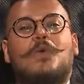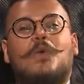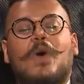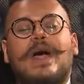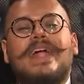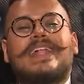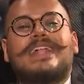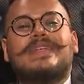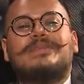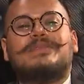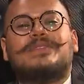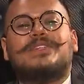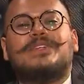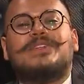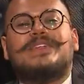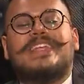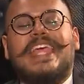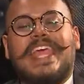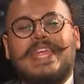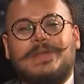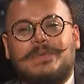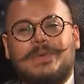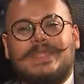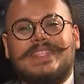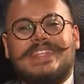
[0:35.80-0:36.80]
Welcome to
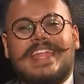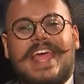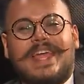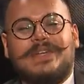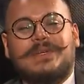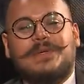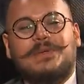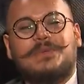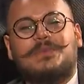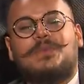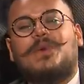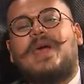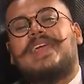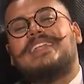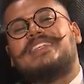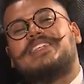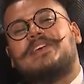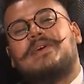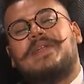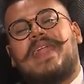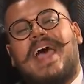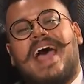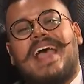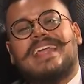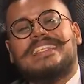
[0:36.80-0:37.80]
Date with Danu right here
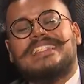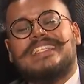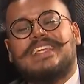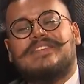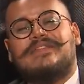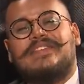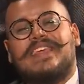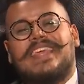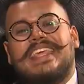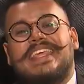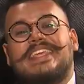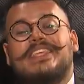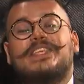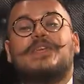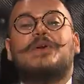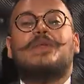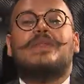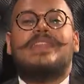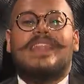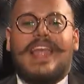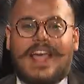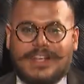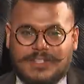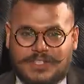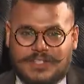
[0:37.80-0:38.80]
on Hi TV, your
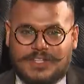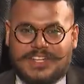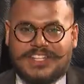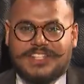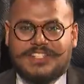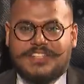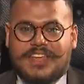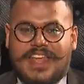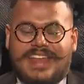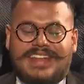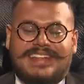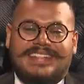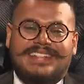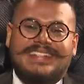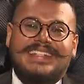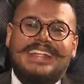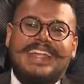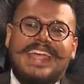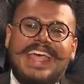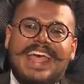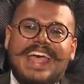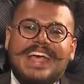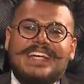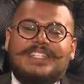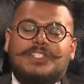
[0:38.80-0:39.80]
luxury channel.
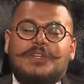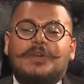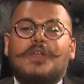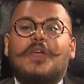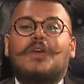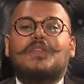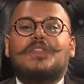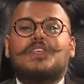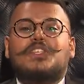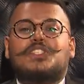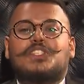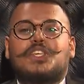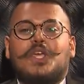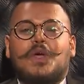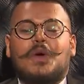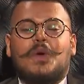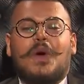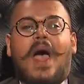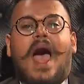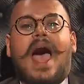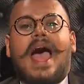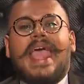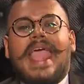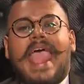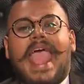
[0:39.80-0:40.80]
Today on the
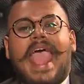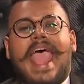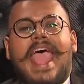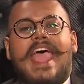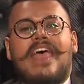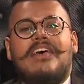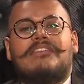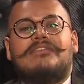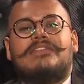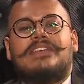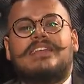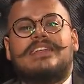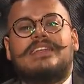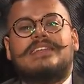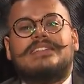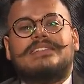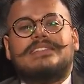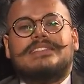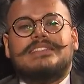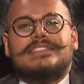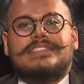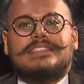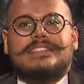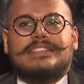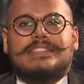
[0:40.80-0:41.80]
show, I have
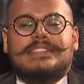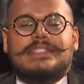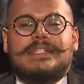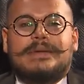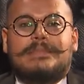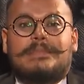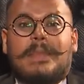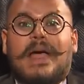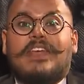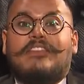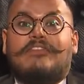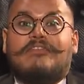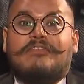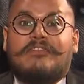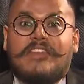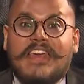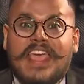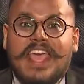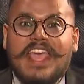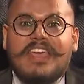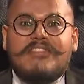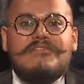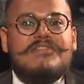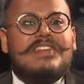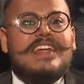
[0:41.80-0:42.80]
my
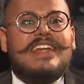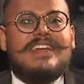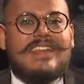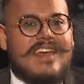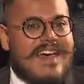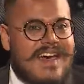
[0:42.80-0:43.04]
favorite